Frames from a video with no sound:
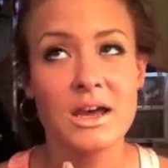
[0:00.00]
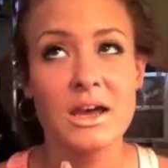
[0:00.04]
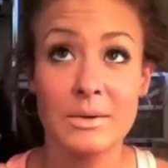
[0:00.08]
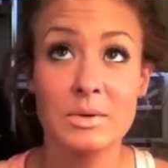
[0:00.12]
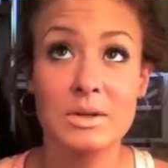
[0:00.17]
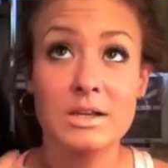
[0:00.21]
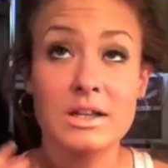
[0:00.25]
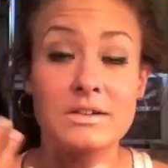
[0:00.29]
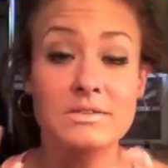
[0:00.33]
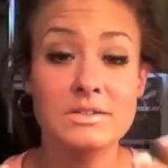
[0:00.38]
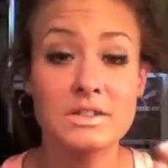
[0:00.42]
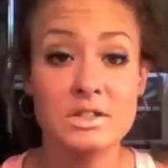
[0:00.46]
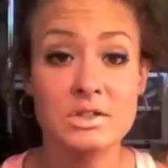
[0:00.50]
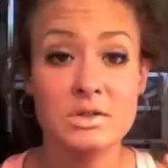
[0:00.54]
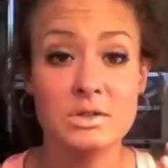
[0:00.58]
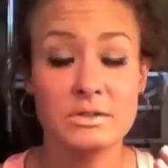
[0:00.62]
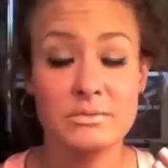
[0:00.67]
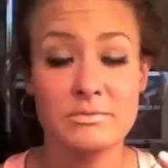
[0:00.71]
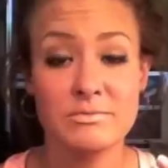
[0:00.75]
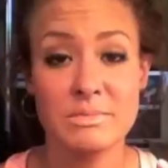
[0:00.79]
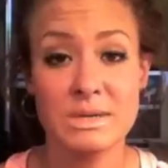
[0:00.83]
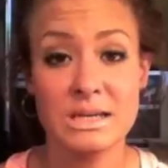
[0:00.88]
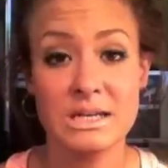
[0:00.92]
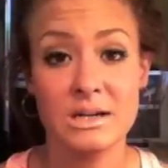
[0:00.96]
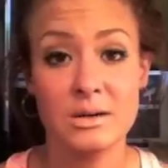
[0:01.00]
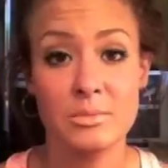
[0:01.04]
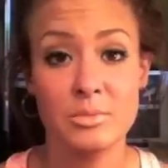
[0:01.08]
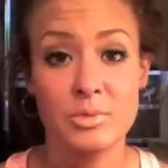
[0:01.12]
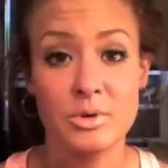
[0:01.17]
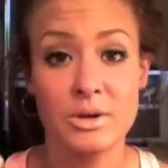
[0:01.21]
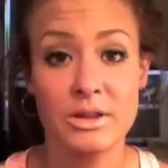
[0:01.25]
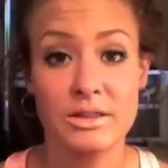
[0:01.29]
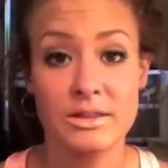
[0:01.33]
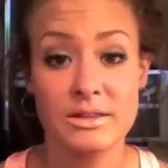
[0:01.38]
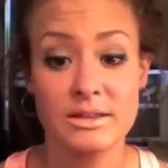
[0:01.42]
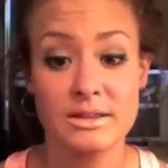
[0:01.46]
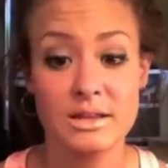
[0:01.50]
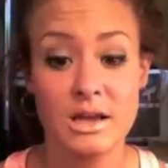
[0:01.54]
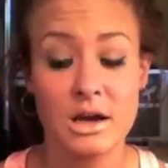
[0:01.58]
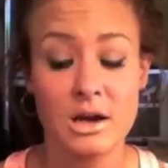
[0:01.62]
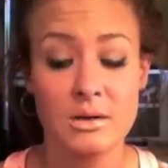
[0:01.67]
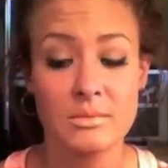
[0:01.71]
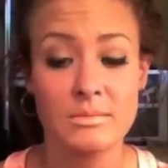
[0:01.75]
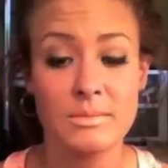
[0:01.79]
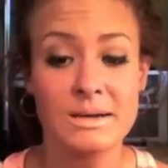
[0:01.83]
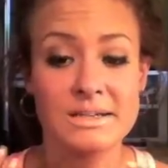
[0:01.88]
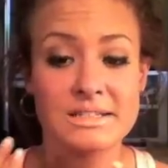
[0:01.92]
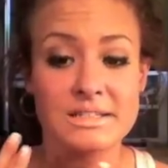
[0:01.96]
I would love to do a meetup with
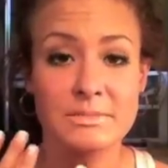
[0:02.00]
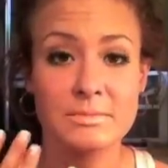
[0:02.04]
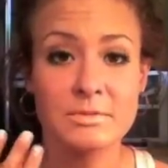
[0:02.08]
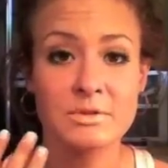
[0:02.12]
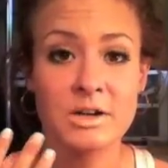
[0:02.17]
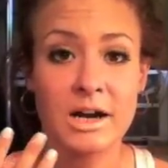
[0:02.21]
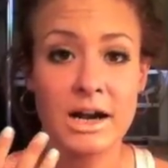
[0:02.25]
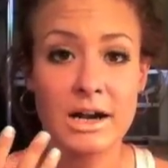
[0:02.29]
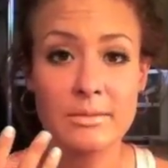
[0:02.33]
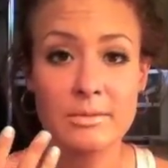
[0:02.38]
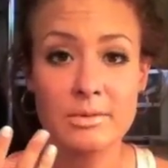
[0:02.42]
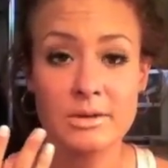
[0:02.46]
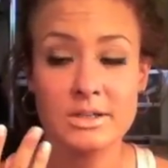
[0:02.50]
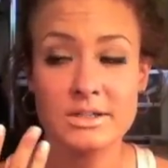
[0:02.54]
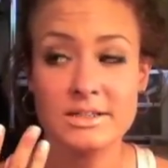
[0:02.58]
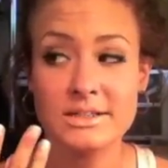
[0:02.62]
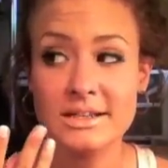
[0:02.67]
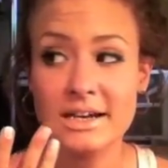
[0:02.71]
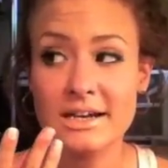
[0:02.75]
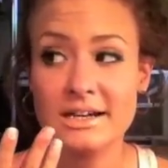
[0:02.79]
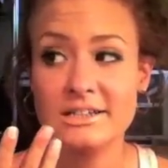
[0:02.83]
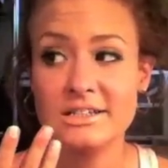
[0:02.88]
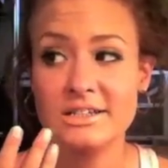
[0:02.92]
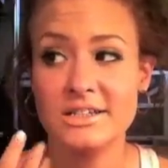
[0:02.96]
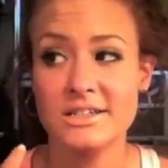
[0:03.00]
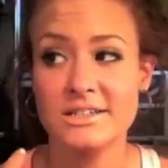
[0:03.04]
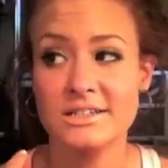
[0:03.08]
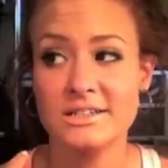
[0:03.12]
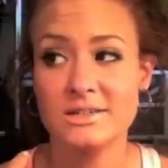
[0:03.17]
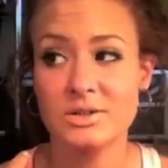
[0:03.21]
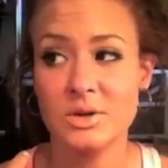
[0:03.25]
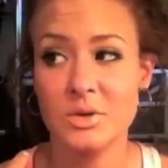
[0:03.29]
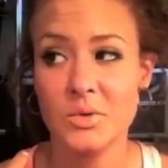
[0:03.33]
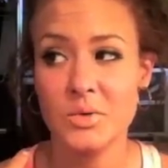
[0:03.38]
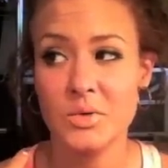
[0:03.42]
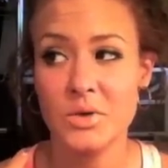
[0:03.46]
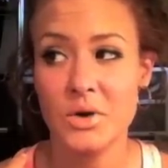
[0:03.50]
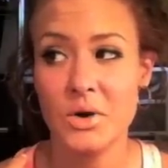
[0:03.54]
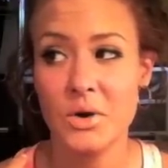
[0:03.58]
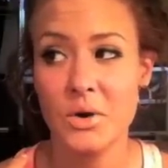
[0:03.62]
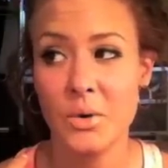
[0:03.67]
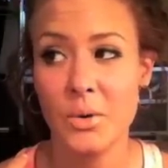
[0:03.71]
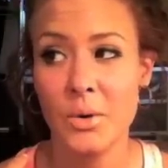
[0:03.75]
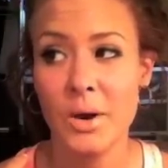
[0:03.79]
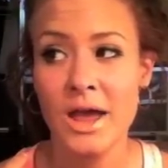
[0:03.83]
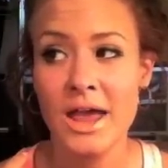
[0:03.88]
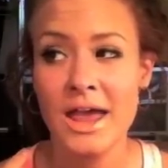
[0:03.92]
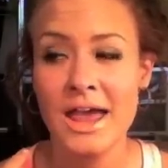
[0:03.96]
my subscribers. I just don't
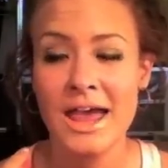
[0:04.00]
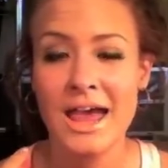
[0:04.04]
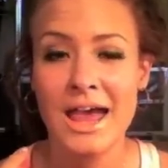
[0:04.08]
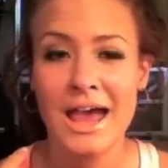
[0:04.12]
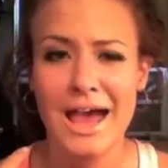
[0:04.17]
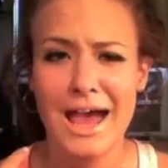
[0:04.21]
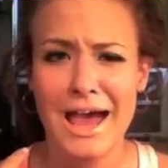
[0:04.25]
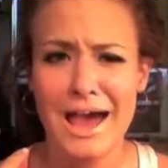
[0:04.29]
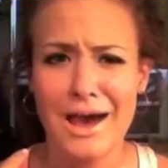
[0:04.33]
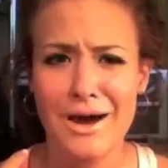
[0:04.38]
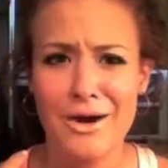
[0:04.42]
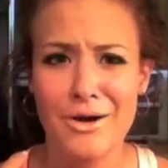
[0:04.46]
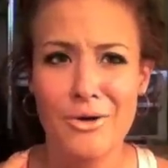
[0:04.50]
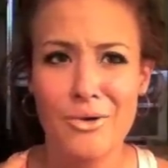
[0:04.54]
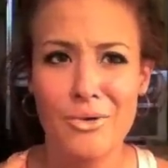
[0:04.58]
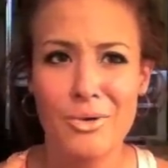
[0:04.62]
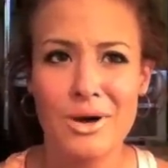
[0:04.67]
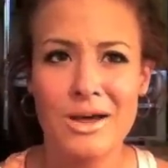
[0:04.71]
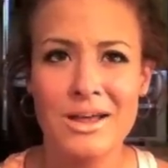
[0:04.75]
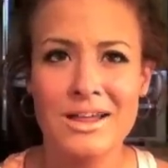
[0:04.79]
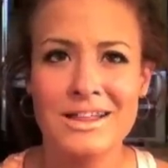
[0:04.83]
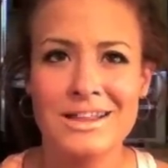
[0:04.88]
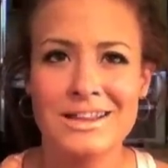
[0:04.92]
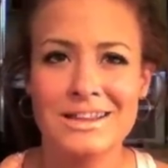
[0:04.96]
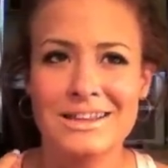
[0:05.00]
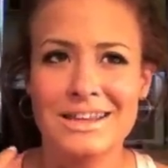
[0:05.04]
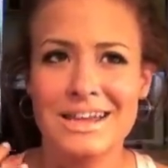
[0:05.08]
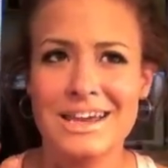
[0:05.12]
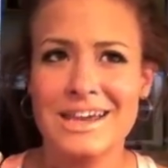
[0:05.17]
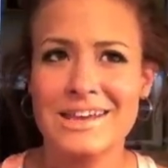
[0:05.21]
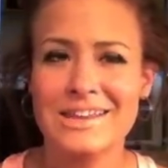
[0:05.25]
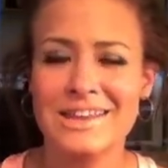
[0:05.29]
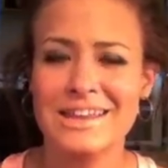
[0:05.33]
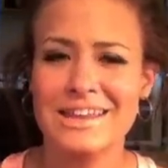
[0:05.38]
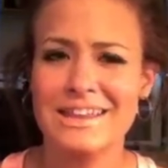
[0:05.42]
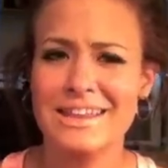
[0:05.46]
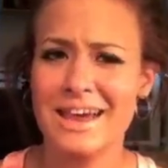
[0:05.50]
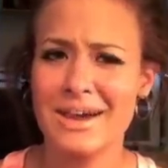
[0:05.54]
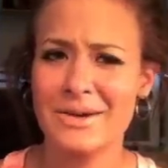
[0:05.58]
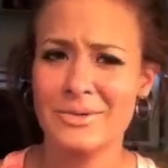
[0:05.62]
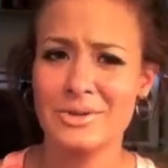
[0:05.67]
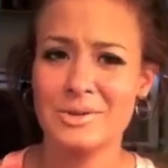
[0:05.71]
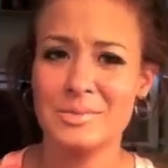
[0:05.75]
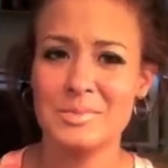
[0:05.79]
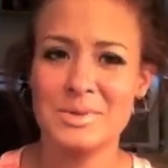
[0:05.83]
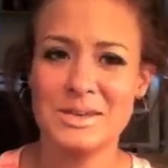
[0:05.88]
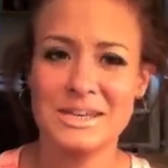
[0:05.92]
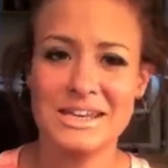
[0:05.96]
know how likely that
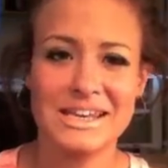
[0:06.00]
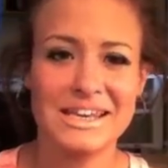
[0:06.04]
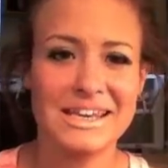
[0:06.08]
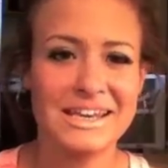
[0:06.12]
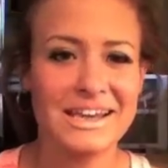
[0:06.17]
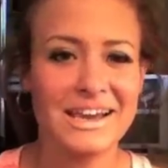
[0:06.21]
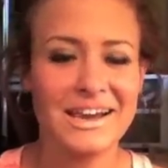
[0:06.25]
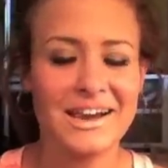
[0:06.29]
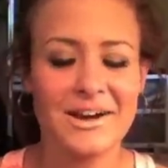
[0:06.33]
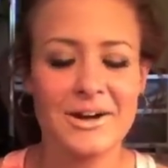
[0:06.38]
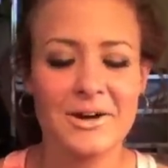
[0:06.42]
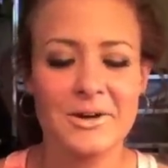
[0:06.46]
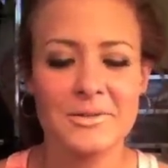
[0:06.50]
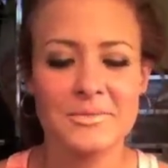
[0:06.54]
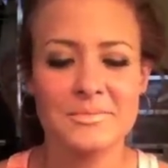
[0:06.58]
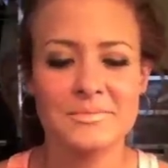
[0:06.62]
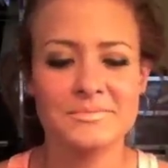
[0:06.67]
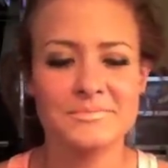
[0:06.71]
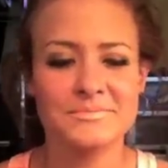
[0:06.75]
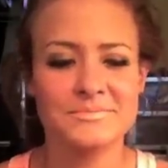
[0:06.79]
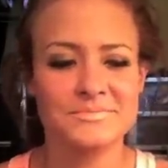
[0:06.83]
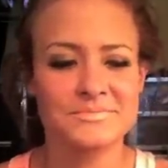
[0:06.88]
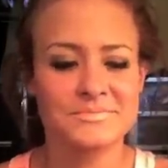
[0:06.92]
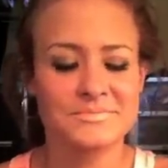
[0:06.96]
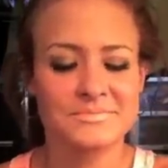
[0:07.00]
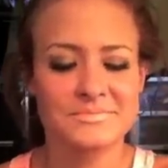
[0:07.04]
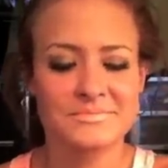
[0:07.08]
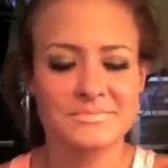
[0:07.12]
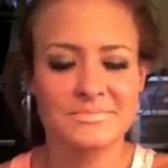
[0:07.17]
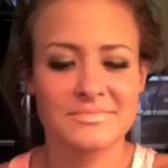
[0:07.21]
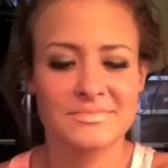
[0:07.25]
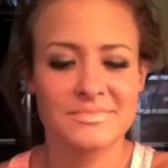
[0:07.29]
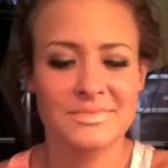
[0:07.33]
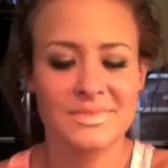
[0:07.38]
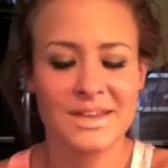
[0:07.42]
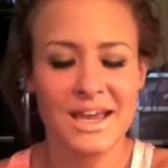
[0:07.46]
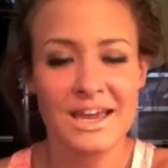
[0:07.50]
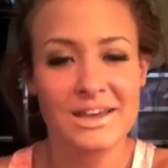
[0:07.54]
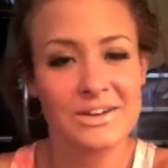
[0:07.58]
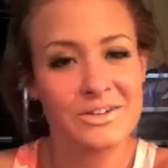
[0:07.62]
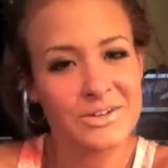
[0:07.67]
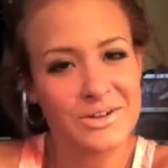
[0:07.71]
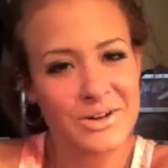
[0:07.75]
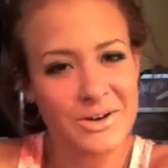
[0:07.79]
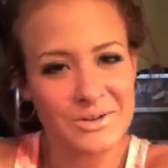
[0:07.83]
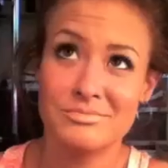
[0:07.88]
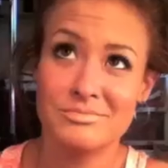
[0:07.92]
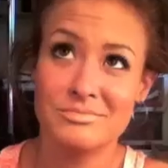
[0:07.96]
would be. I
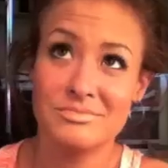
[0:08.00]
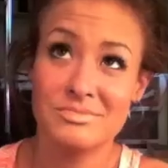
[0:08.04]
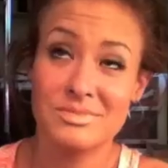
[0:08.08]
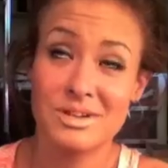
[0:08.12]
don't know.